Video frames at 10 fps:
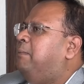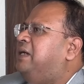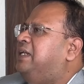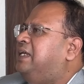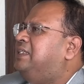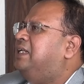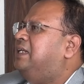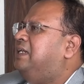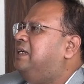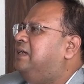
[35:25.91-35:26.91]
But in case that,
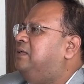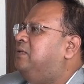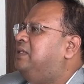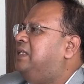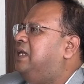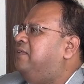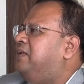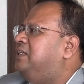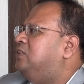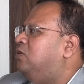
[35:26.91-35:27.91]
the
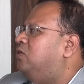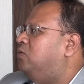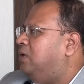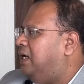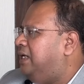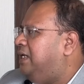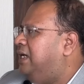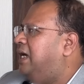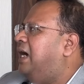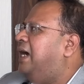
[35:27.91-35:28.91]
leverage is not too high,
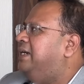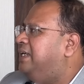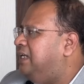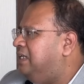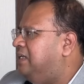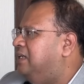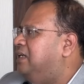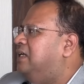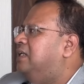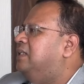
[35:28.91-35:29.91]
ideally,
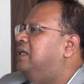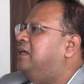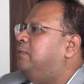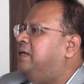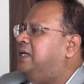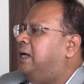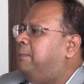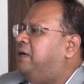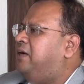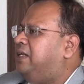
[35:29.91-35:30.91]
the equity
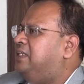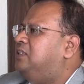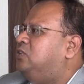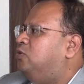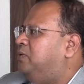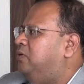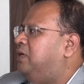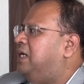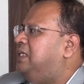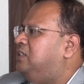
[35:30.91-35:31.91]
capital raised should be
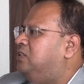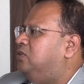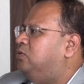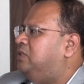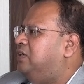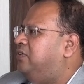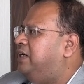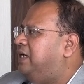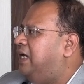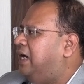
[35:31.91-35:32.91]
utilized to
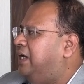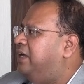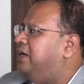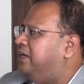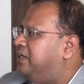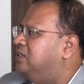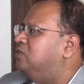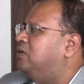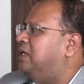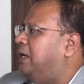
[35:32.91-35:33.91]
generate higher
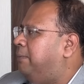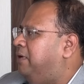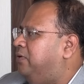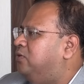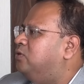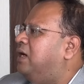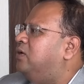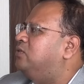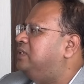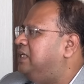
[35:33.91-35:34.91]
returns on capital. So
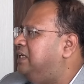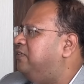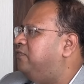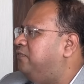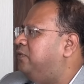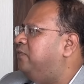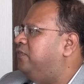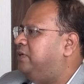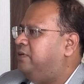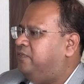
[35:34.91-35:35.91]
ROCE,
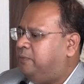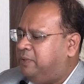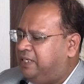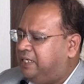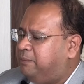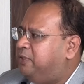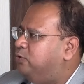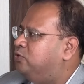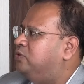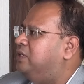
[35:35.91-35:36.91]
if the money can be
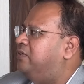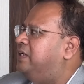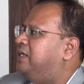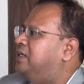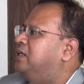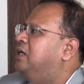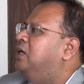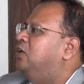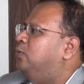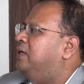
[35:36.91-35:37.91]
used to generate a
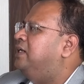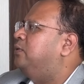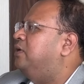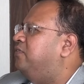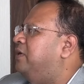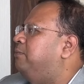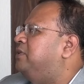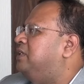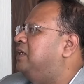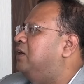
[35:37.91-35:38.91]

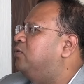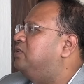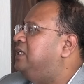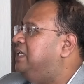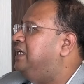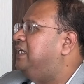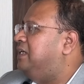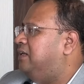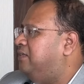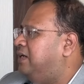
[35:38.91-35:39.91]
20-25%
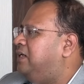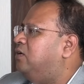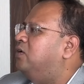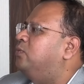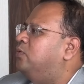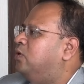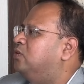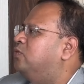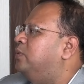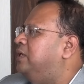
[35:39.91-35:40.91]
ROCE, right, or
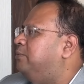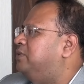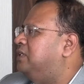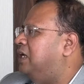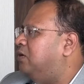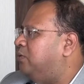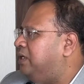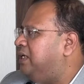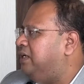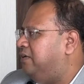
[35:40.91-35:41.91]
north of 20%
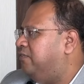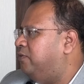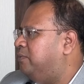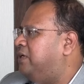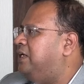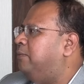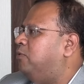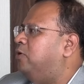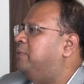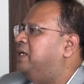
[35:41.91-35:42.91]
ROE from the
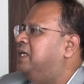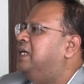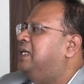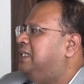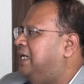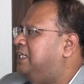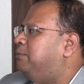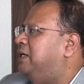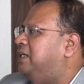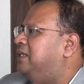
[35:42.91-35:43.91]
redeployment, that's
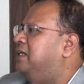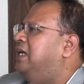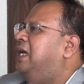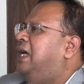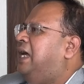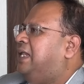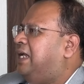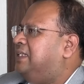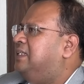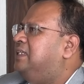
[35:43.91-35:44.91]
better
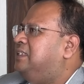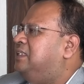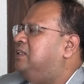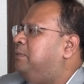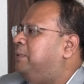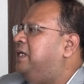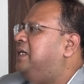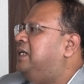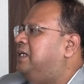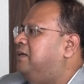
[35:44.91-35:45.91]
rather than just
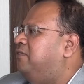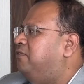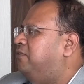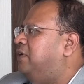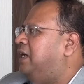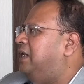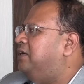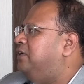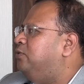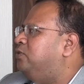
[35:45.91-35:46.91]
repaying it
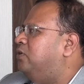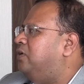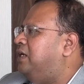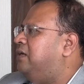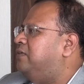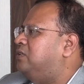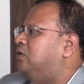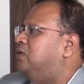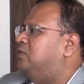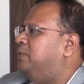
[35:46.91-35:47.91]
and reduce your interest
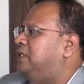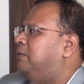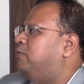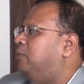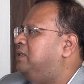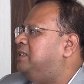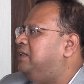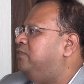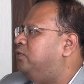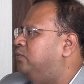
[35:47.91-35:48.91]
cost, which can probably
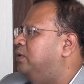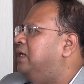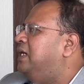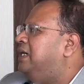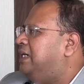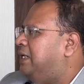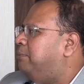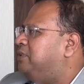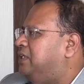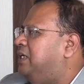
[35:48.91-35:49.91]
save you
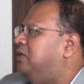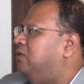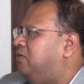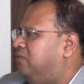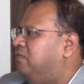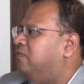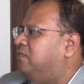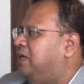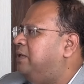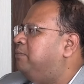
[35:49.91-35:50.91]
10% or
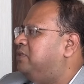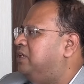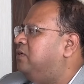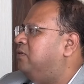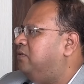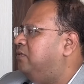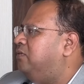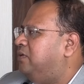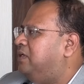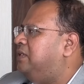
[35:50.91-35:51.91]
9%
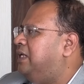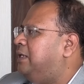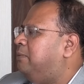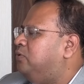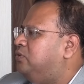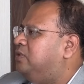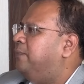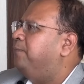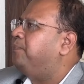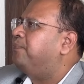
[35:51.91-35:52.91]
or thereabouts.
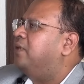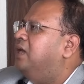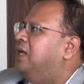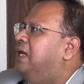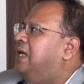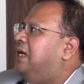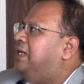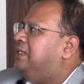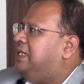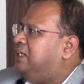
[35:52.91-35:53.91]

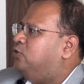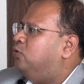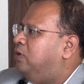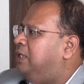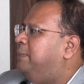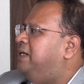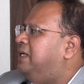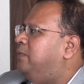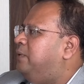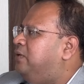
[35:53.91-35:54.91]
That should only be
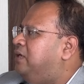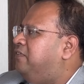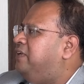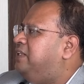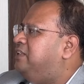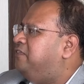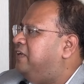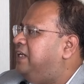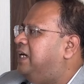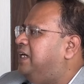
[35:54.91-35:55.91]
done when your leverage is
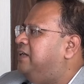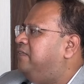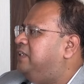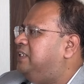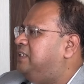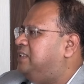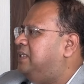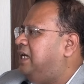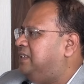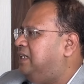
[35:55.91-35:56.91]
very high, which
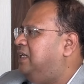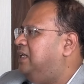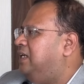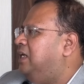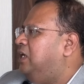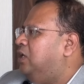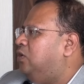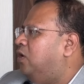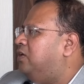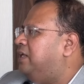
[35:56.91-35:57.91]
is actually
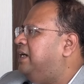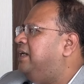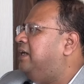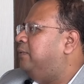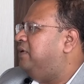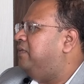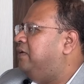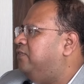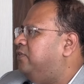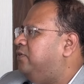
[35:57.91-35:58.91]
not creating equity
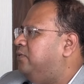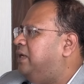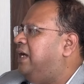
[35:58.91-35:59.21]
value for you.